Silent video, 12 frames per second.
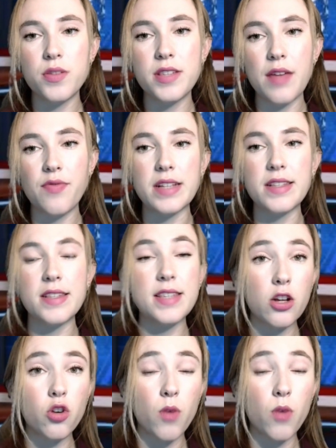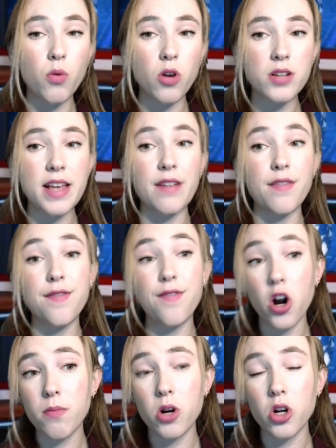said that seed growers and
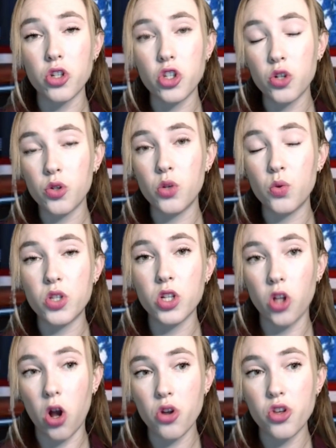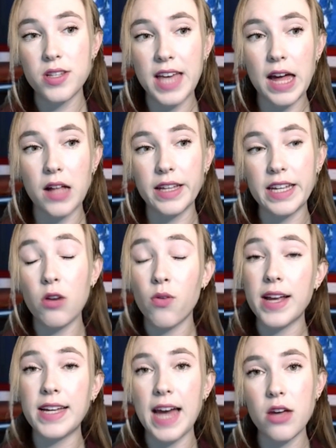farmers who use large-scale
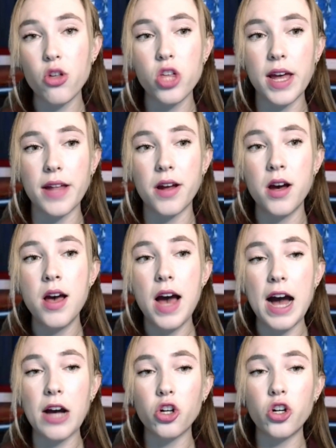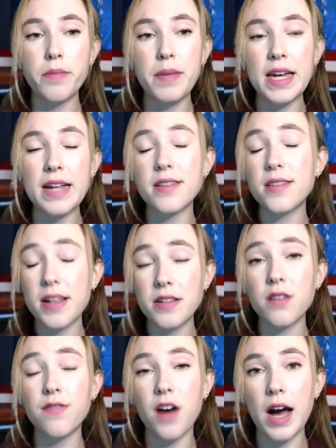irrigation could be
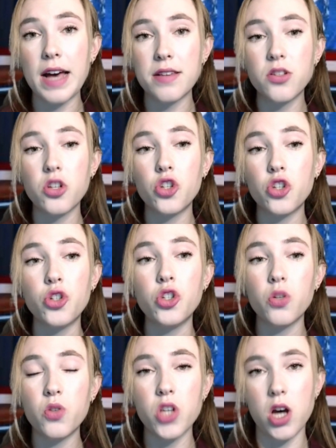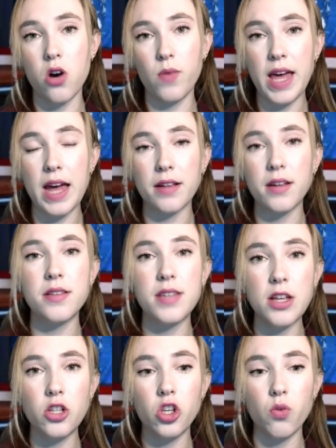incentivized to do so and
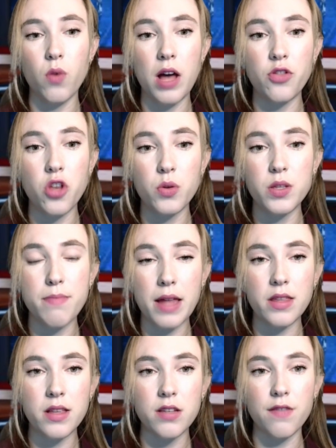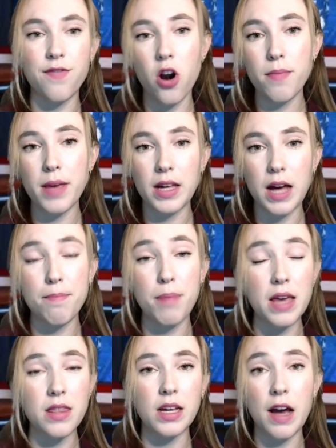continue those methods of farming
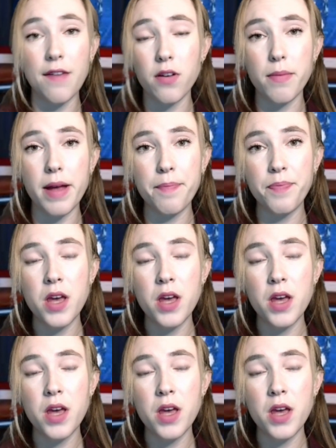by the government.